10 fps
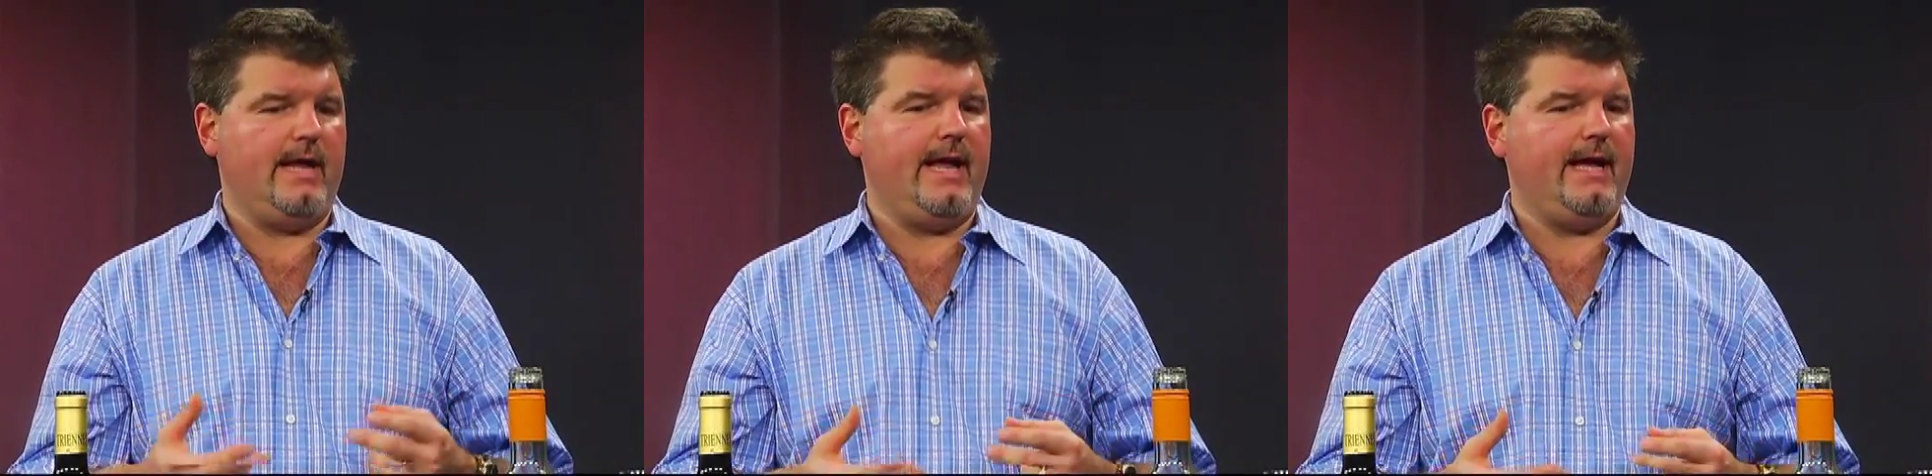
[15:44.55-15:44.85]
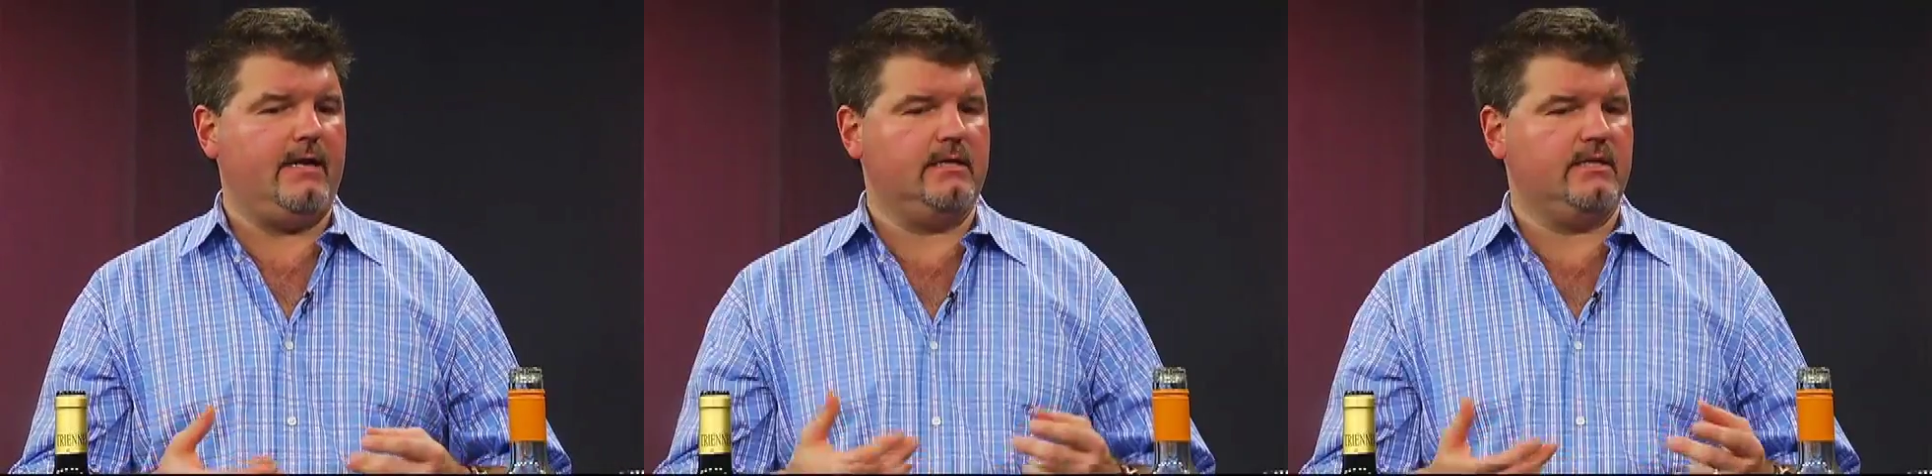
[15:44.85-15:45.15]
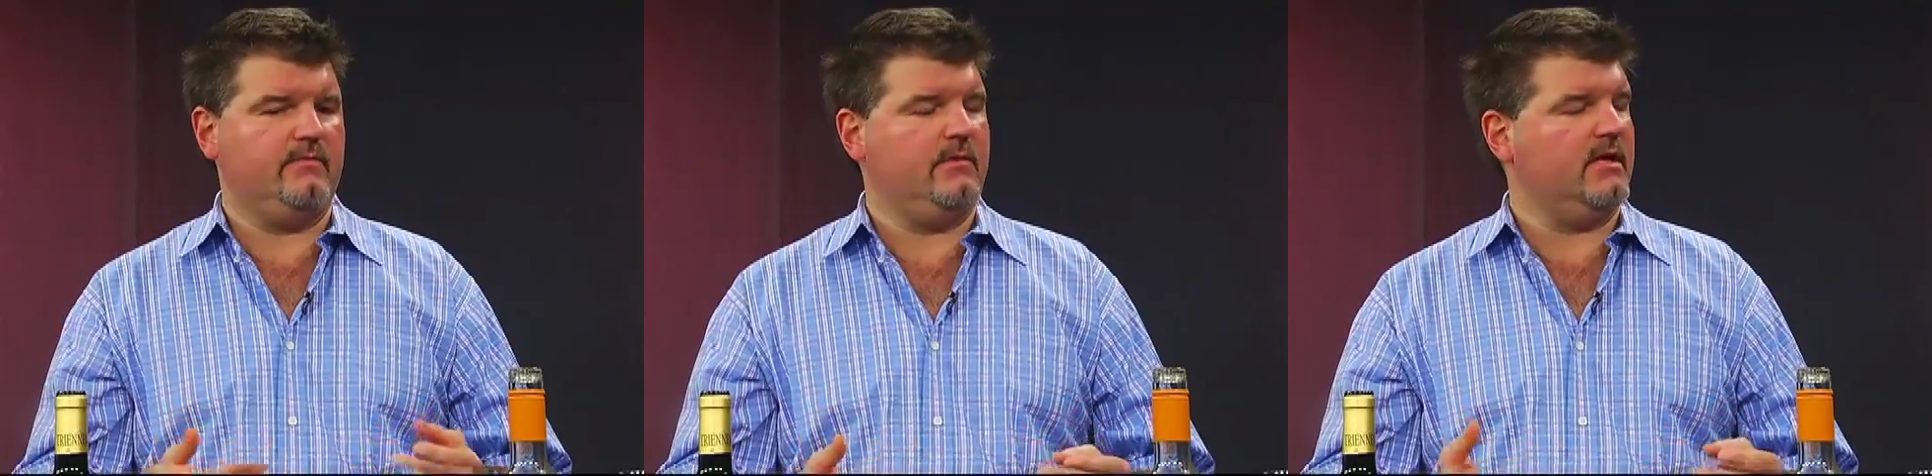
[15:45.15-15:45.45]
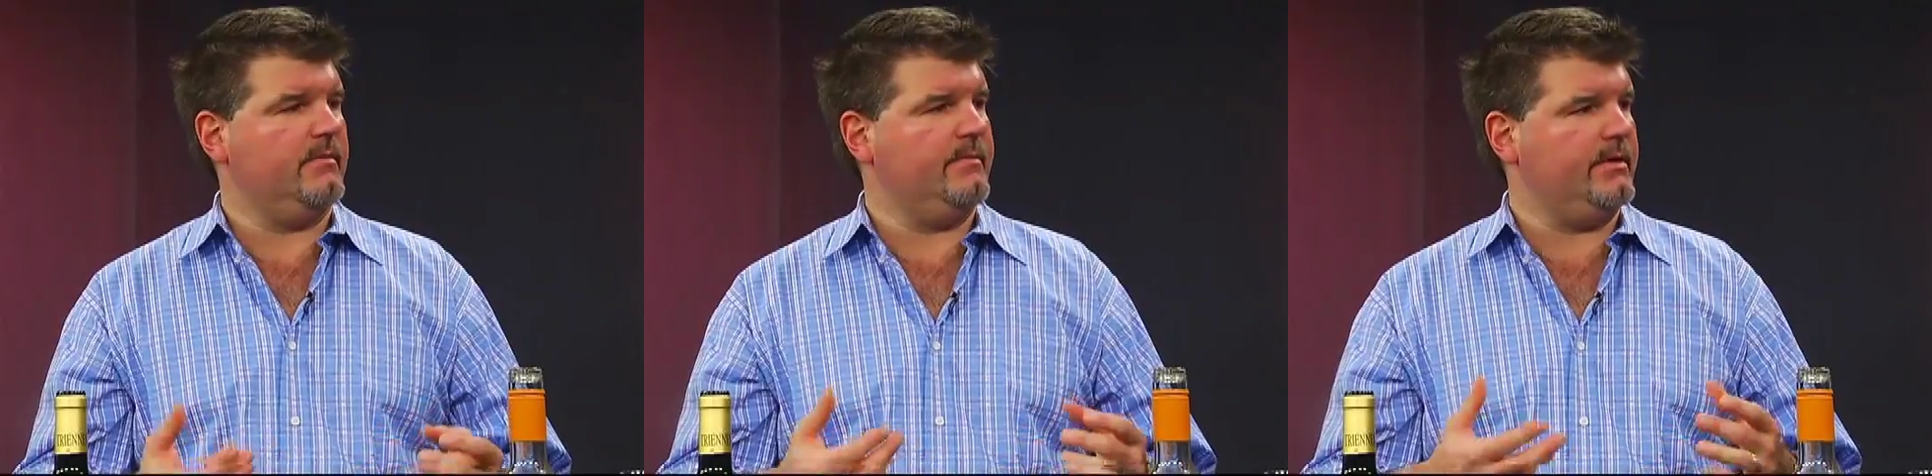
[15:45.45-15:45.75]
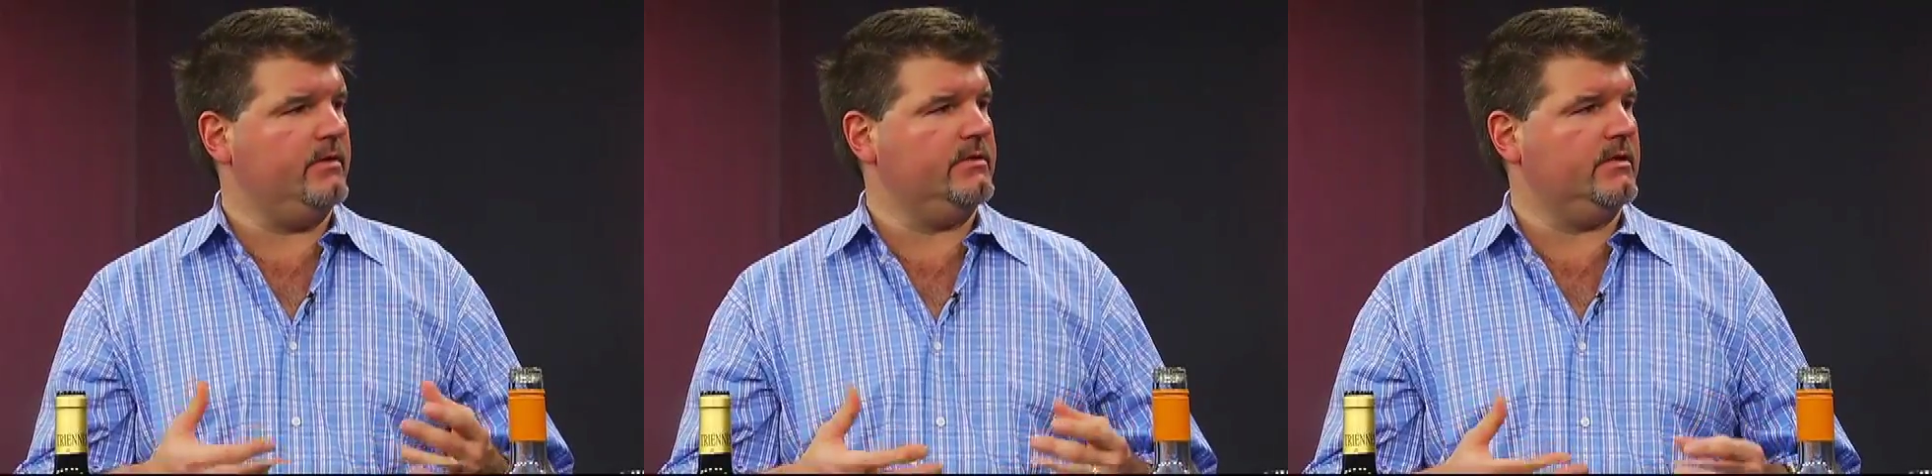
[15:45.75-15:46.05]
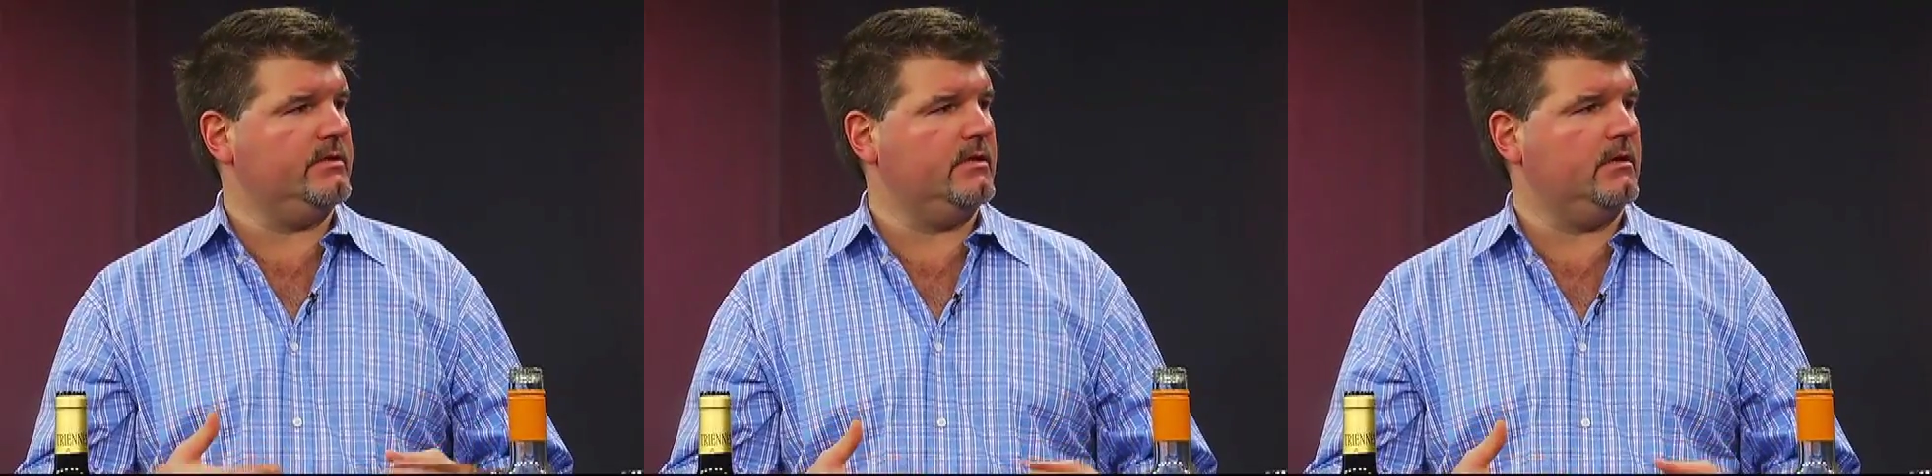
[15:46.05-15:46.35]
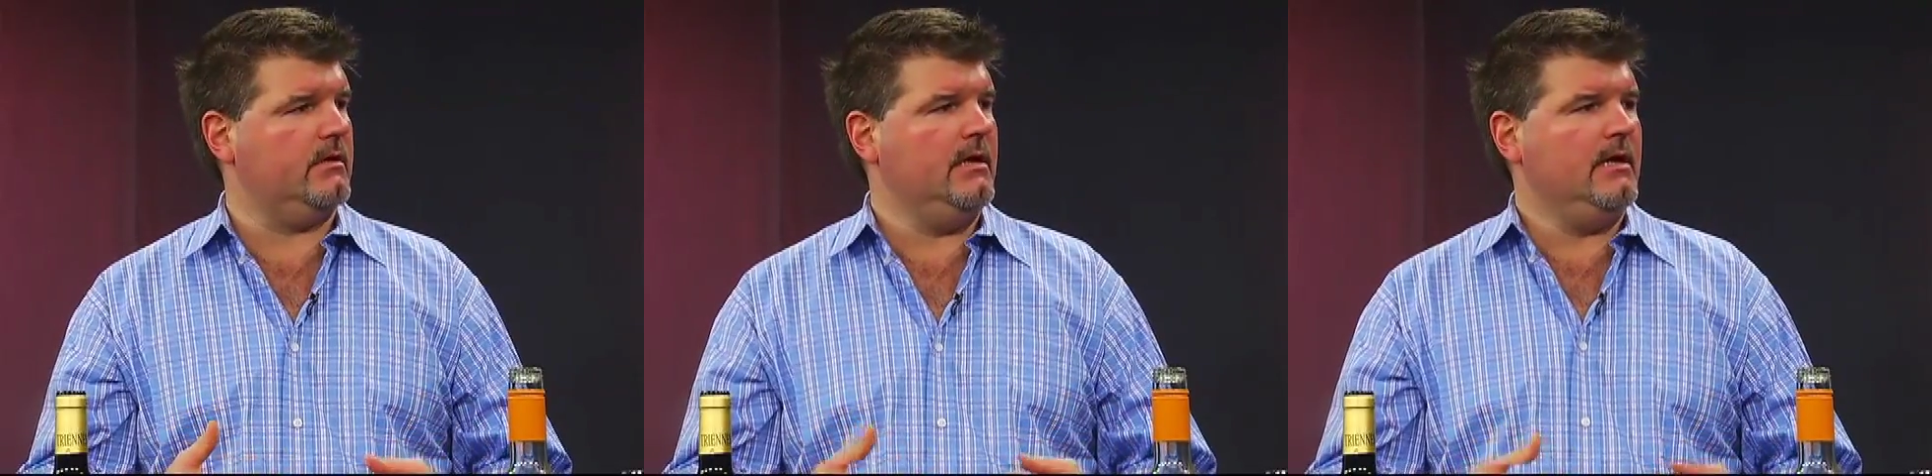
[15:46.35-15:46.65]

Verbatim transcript: had a Sauvignon Blanc with Mendoza in the cellar,